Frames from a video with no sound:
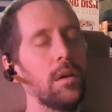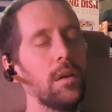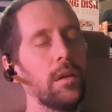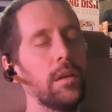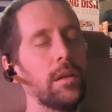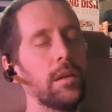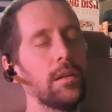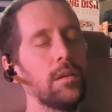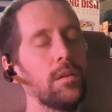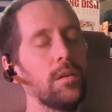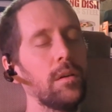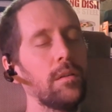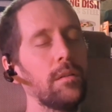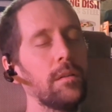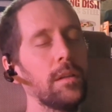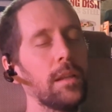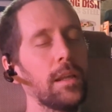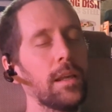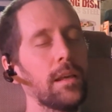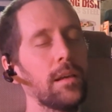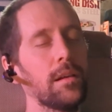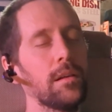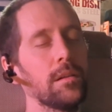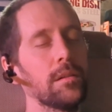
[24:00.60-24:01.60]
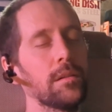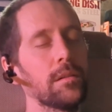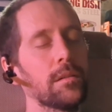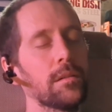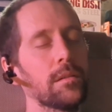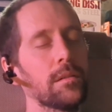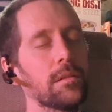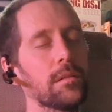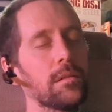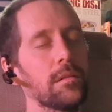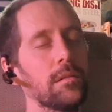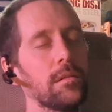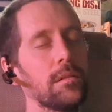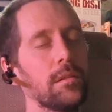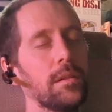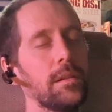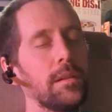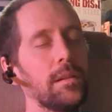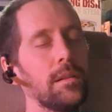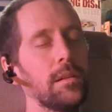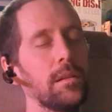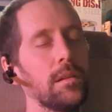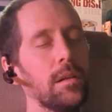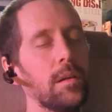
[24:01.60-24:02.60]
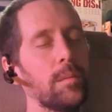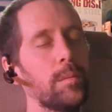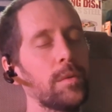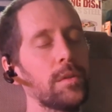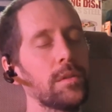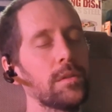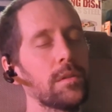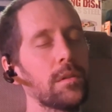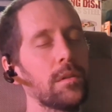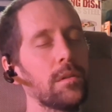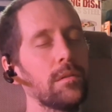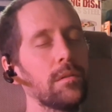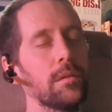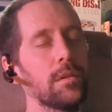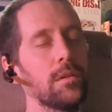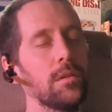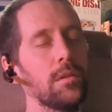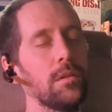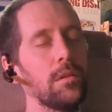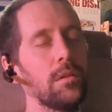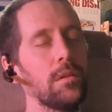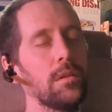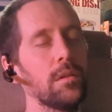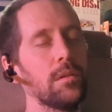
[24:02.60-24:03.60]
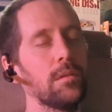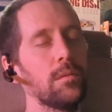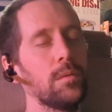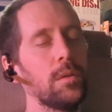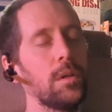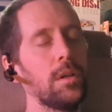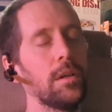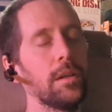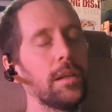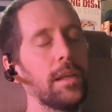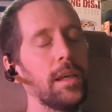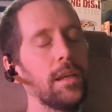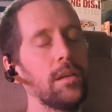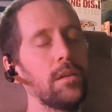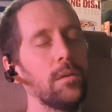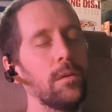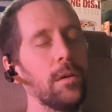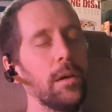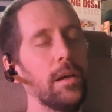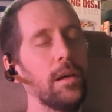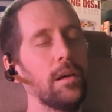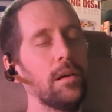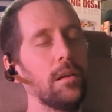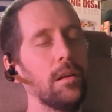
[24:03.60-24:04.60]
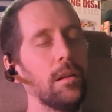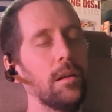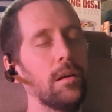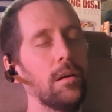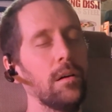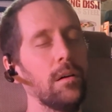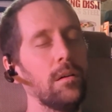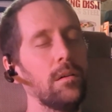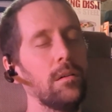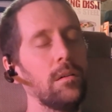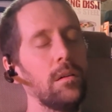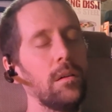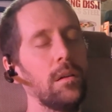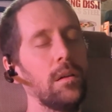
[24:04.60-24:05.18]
you can do everything else in upper cervical. Well, you can't do ALL.